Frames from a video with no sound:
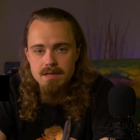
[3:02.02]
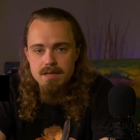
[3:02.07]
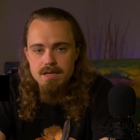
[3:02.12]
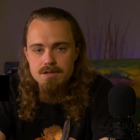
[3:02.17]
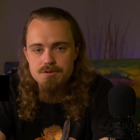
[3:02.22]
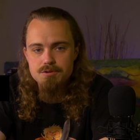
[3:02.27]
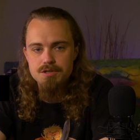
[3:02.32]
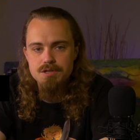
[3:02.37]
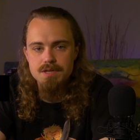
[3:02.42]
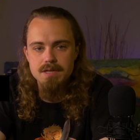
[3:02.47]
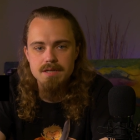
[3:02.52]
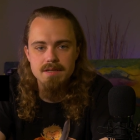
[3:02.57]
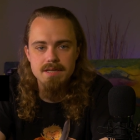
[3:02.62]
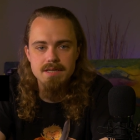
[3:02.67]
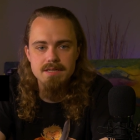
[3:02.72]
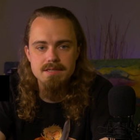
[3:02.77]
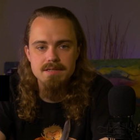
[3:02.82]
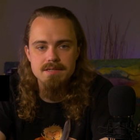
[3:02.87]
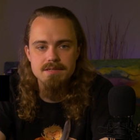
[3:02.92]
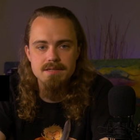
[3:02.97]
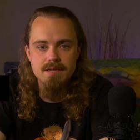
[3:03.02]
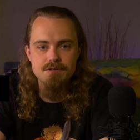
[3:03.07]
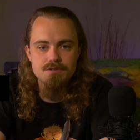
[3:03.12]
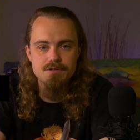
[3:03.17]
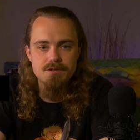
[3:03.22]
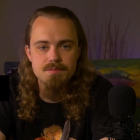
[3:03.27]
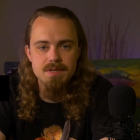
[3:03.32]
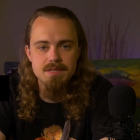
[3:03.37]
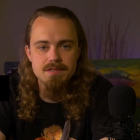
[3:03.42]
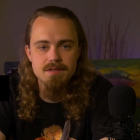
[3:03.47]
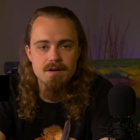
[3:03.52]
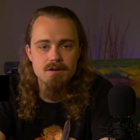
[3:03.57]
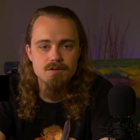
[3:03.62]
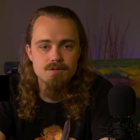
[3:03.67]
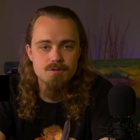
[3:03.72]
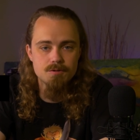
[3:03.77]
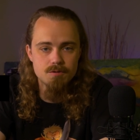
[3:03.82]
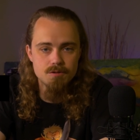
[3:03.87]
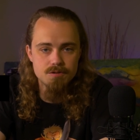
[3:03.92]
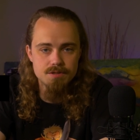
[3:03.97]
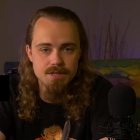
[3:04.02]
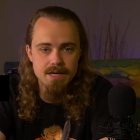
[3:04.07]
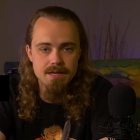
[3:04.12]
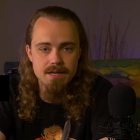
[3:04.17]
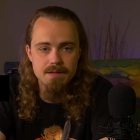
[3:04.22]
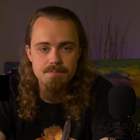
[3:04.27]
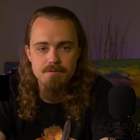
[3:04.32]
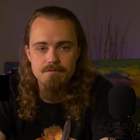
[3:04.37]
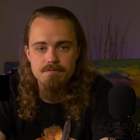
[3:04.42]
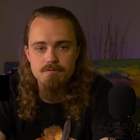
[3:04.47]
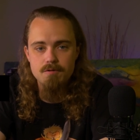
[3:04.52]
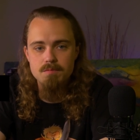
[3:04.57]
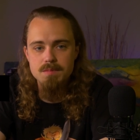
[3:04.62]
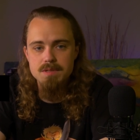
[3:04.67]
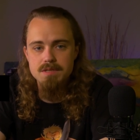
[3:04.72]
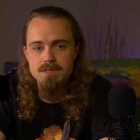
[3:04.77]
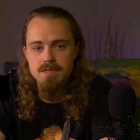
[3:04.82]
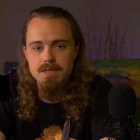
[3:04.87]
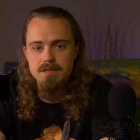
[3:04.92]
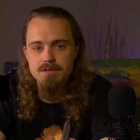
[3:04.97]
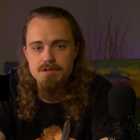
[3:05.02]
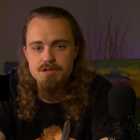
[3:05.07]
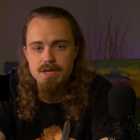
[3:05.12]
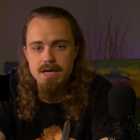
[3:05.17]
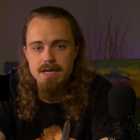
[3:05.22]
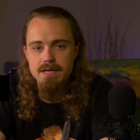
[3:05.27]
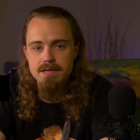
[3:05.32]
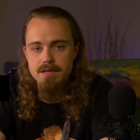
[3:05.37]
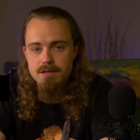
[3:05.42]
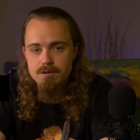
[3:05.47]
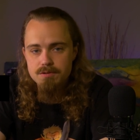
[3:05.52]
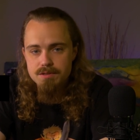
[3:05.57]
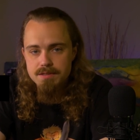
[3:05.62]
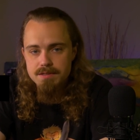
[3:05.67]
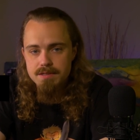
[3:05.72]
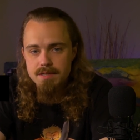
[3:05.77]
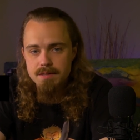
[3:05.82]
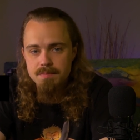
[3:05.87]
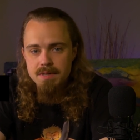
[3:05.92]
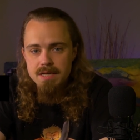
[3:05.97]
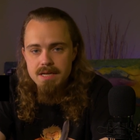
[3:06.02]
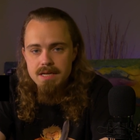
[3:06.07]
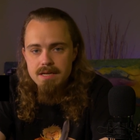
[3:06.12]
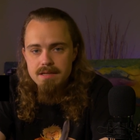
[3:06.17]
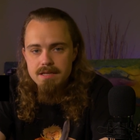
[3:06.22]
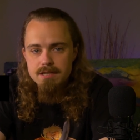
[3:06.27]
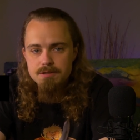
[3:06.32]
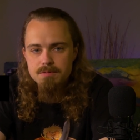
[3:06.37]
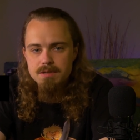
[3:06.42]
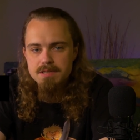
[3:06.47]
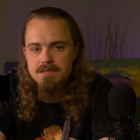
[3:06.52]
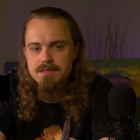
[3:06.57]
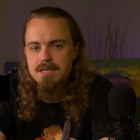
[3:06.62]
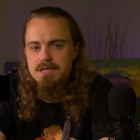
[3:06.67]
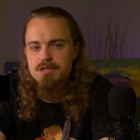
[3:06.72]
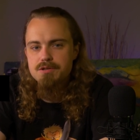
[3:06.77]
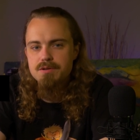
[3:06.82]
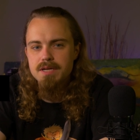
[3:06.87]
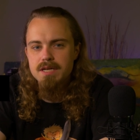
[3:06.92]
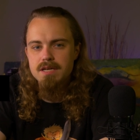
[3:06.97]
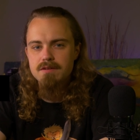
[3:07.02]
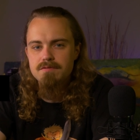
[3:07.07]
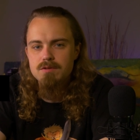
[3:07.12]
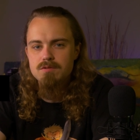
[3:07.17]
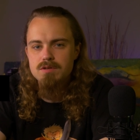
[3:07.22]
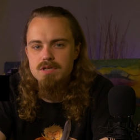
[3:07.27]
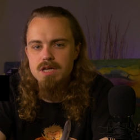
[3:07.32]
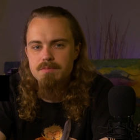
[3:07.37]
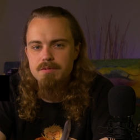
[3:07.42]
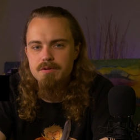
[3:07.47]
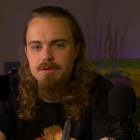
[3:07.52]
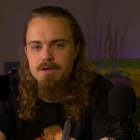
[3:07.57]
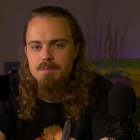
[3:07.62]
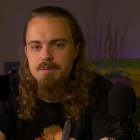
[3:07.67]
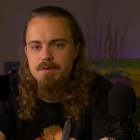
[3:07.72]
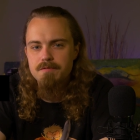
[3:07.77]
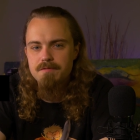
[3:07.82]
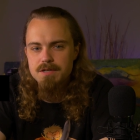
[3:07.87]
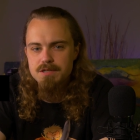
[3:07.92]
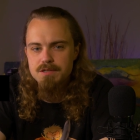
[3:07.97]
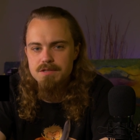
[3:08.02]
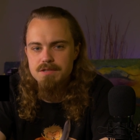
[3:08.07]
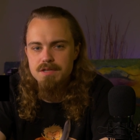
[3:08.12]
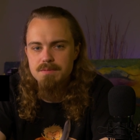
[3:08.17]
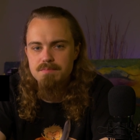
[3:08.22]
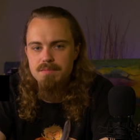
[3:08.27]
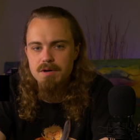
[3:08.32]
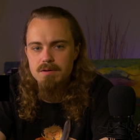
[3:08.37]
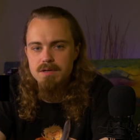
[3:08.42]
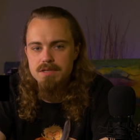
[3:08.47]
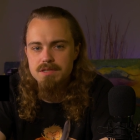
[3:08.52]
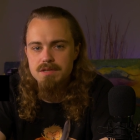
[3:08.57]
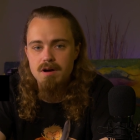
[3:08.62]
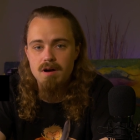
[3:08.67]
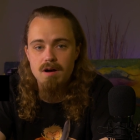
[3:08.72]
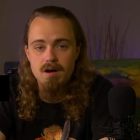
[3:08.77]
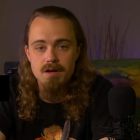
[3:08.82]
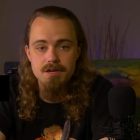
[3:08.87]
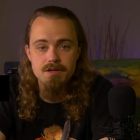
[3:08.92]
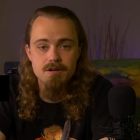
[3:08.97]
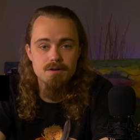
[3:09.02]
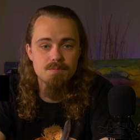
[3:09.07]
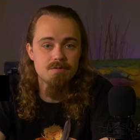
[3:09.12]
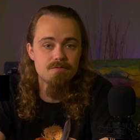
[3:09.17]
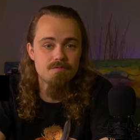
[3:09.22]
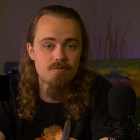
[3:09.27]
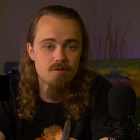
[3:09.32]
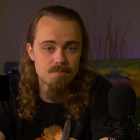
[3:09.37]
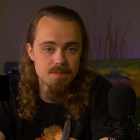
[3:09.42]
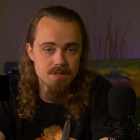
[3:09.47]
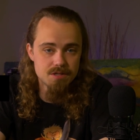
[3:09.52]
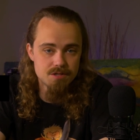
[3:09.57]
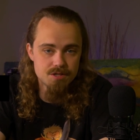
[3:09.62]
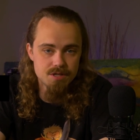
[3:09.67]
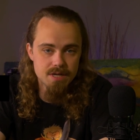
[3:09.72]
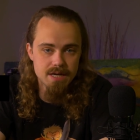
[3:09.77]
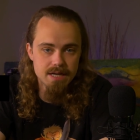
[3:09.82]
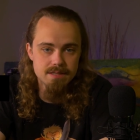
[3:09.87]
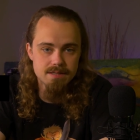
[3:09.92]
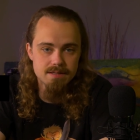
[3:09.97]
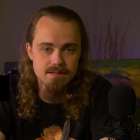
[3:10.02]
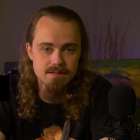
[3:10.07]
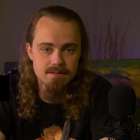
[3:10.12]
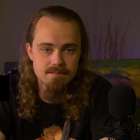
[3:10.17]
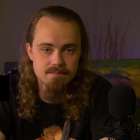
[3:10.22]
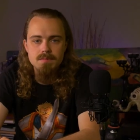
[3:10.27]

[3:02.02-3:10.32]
Interestingly, since instruments are tools and a performance skill check uses them, this will essentially give you double your proficiency bonus on your performance checks.